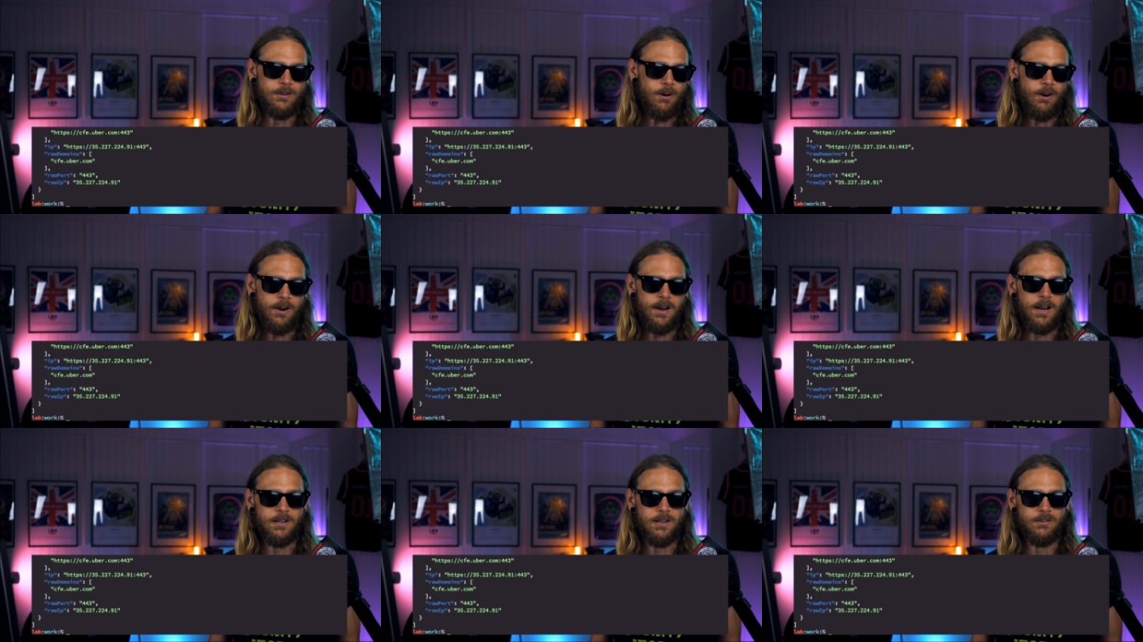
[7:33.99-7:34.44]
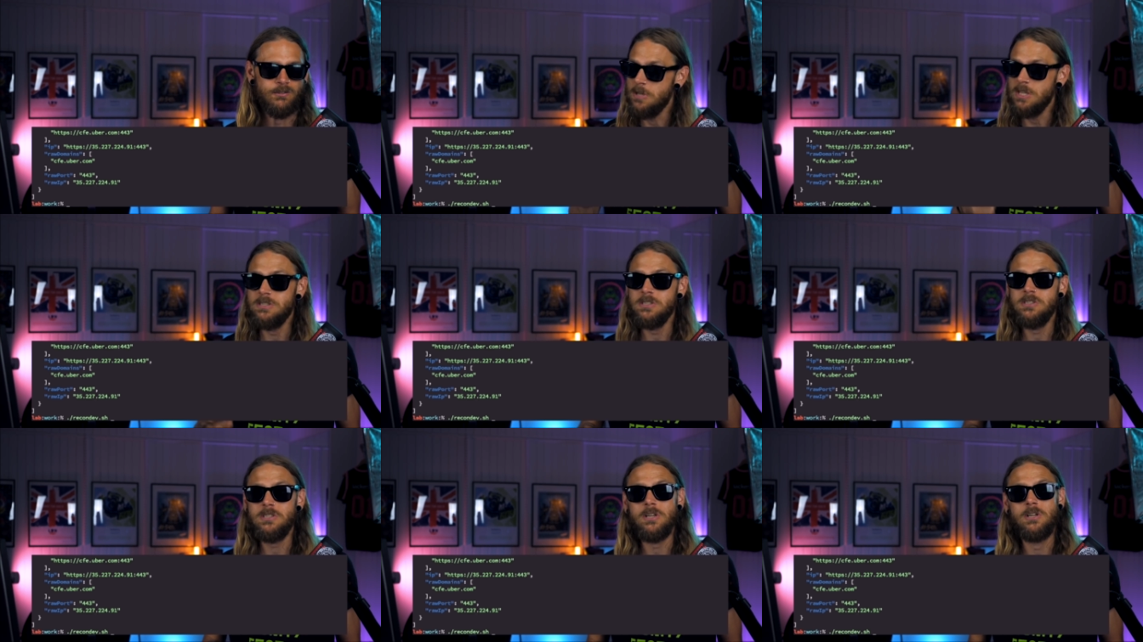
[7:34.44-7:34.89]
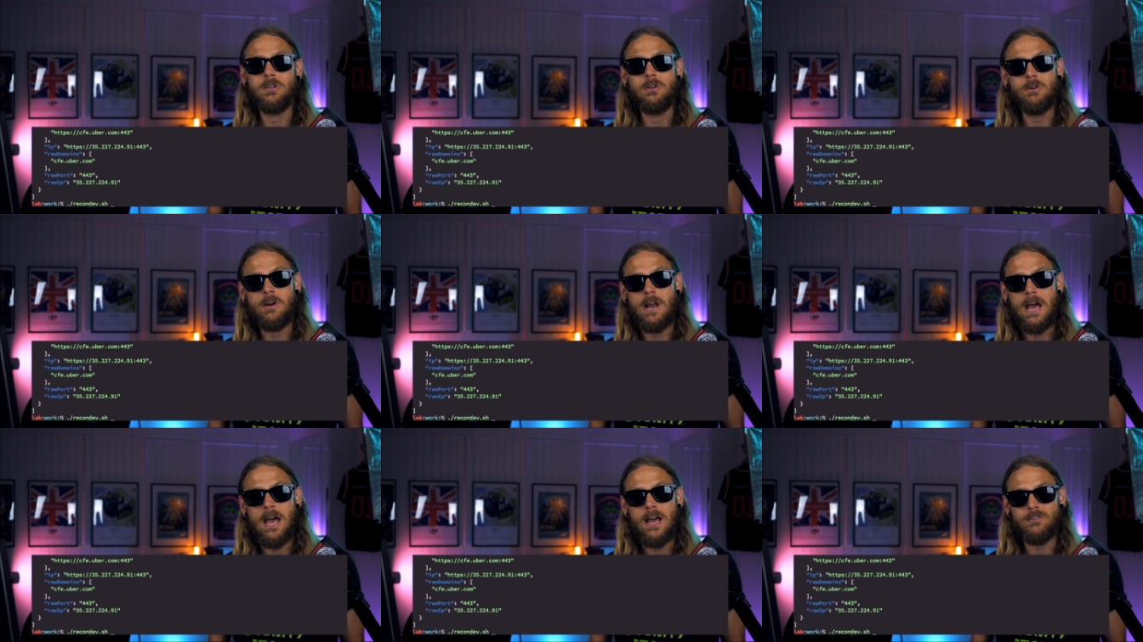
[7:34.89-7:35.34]
targets. This is a
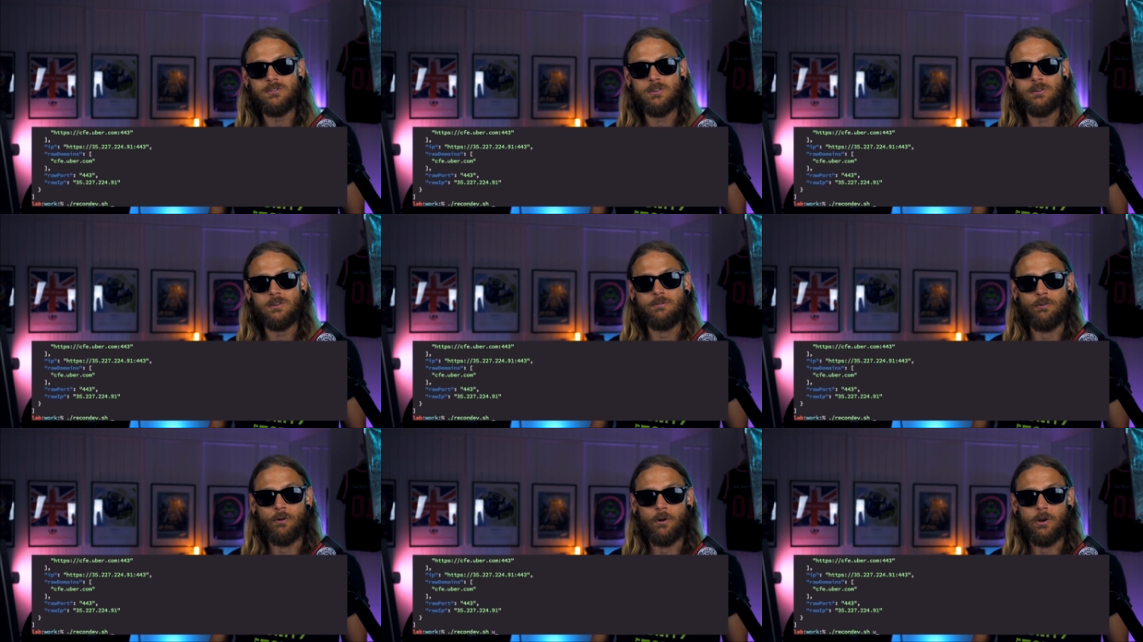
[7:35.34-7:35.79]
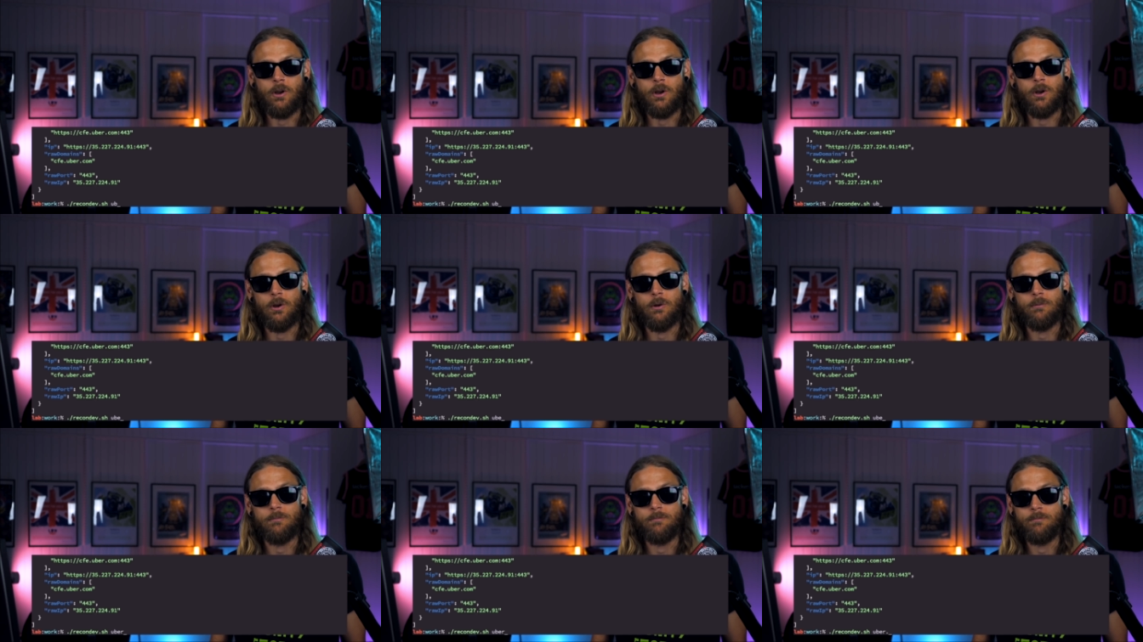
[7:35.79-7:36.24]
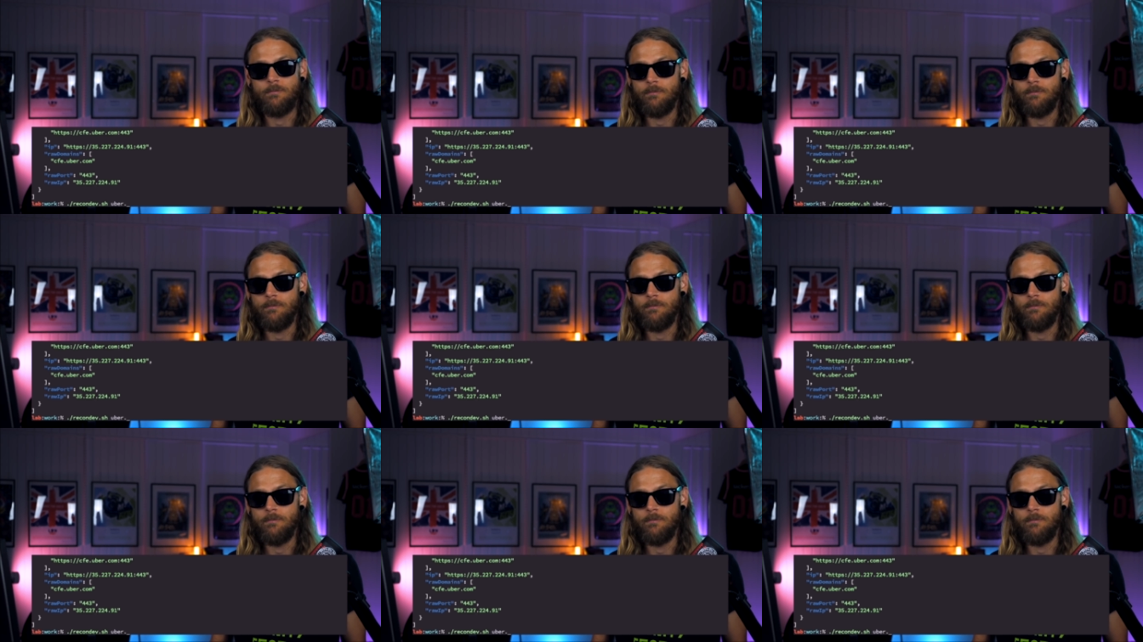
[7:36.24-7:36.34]
good asset for you.